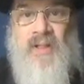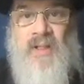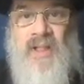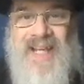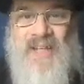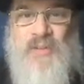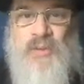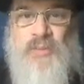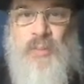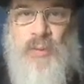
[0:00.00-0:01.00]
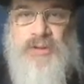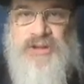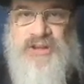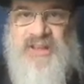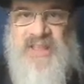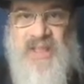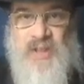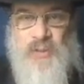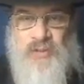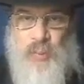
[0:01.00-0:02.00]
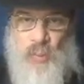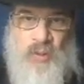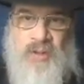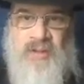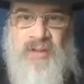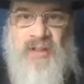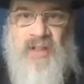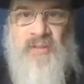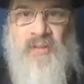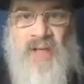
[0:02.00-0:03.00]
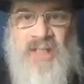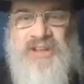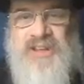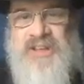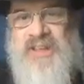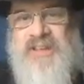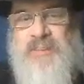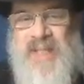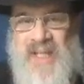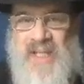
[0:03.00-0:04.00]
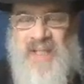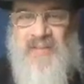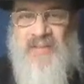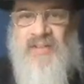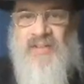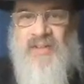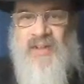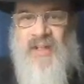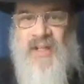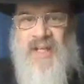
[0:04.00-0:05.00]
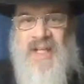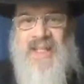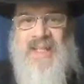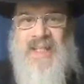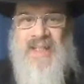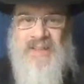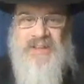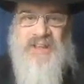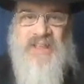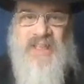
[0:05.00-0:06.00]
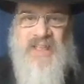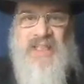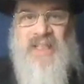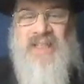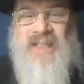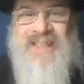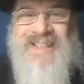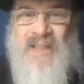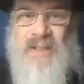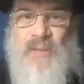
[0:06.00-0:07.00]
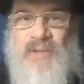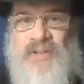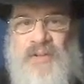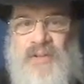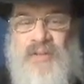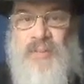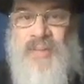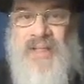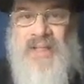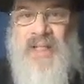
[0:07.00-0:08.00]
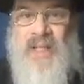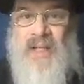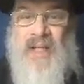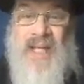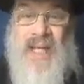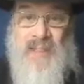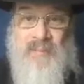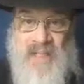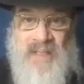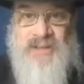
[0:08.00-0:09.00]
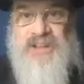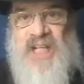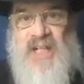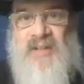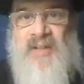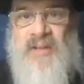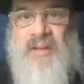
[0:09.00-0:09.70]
Last week's portion, Dina was born, and Rashi explains that initially Dina was to have been a male child.